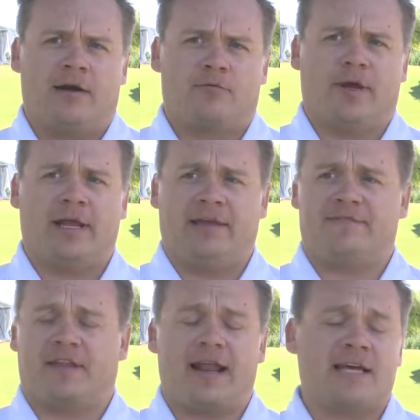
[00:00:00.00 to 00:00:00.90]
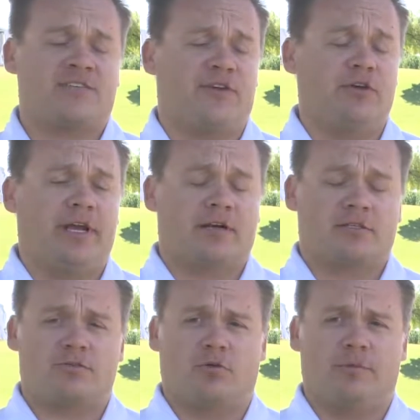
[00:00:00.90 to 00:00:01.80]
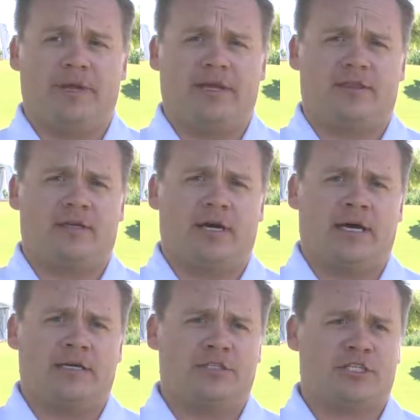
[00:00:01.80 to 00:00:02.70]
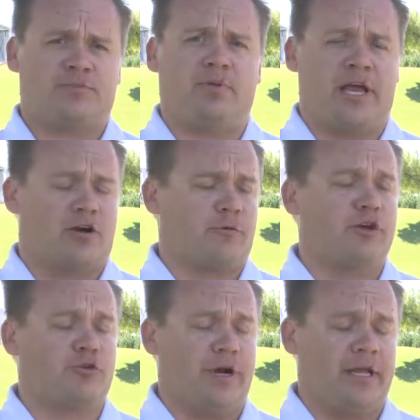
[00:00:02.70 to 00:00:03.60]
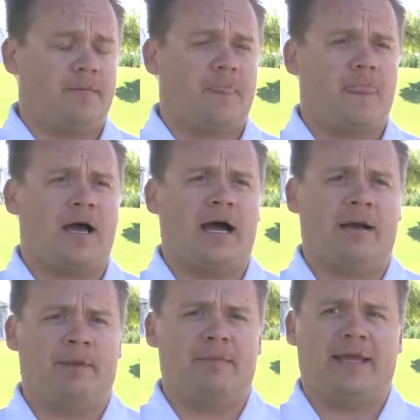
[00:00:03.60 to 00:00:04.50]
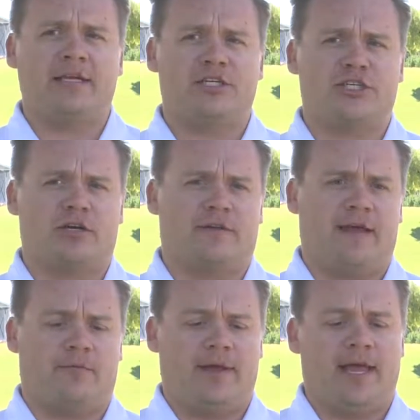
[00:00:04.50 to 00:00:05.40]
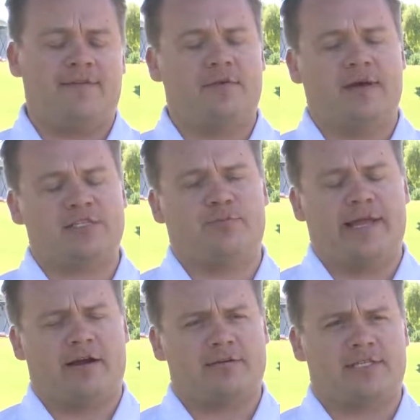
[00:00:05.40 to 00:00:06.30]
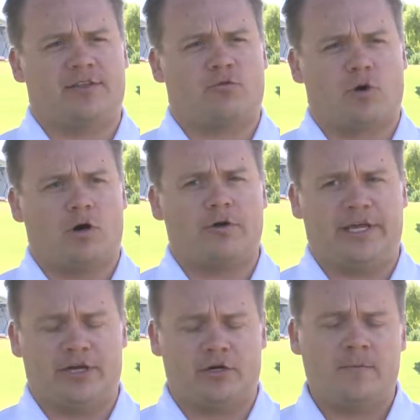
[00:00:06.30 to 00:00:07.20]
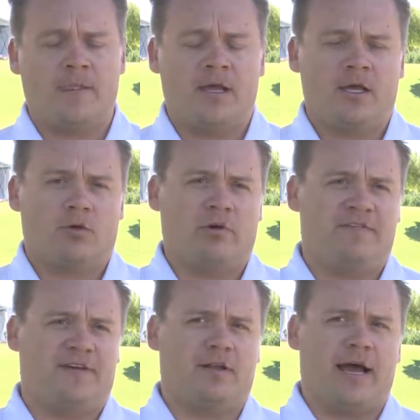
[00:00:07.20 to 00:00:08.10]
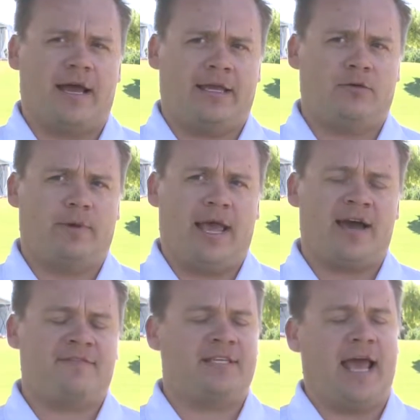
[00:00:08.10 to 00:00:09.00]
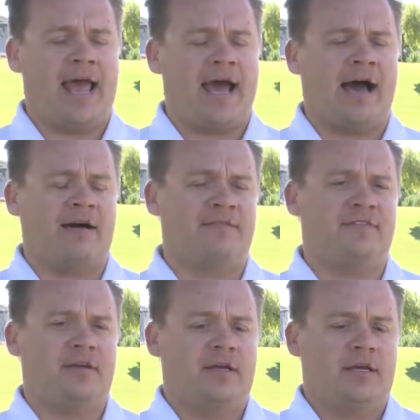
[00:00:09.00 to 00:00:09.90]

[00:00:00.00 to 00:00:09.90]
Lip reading: really for the last few years will be the just player recruiting and making sure that we have the best players in the world here. We feel like we have to have